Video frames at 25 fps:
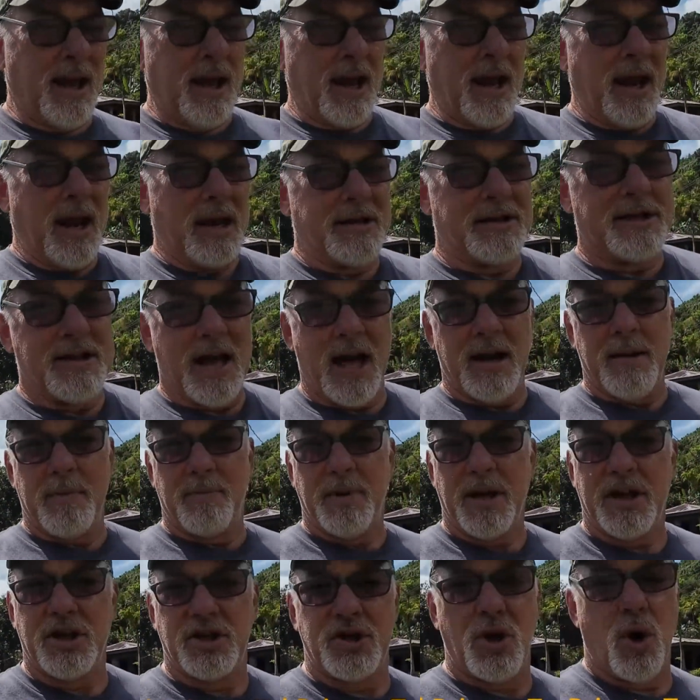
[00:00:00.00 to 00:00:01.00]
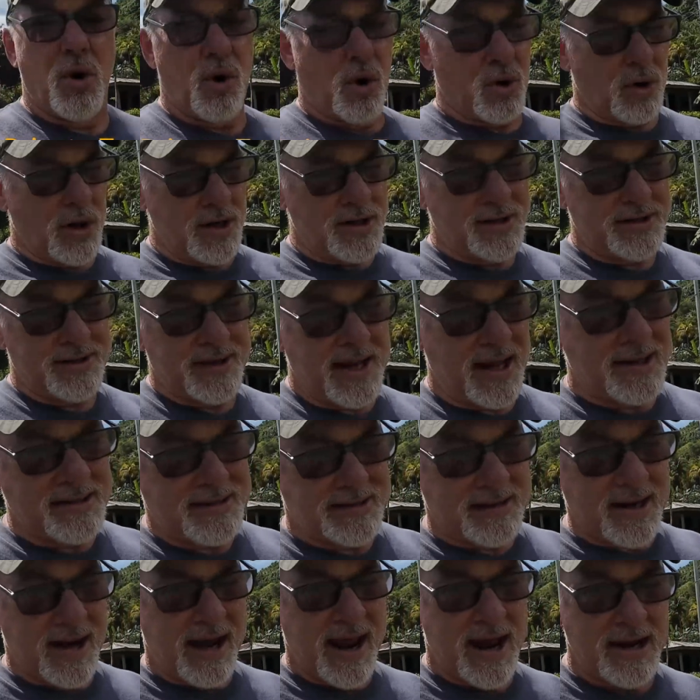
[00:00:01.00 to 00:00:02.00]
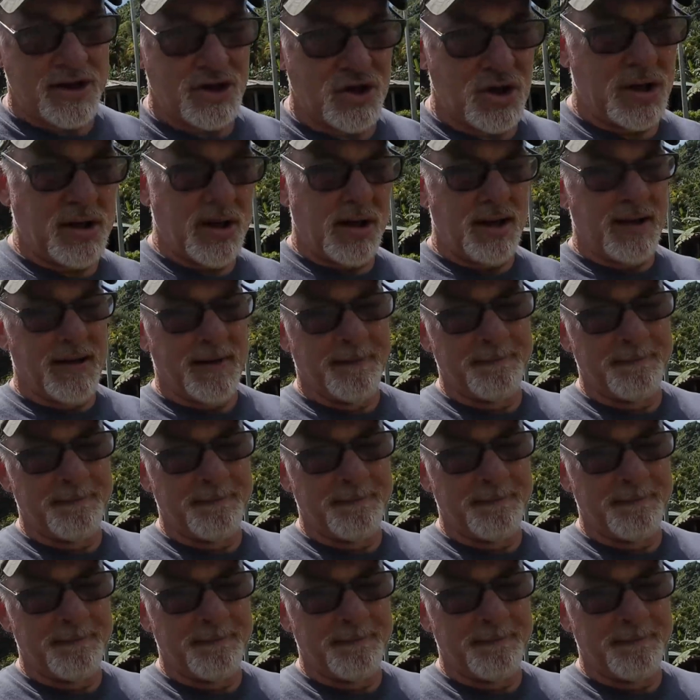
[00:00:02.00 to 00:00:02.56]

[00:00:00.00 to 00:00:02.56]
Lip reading: It's not a big tourist destination.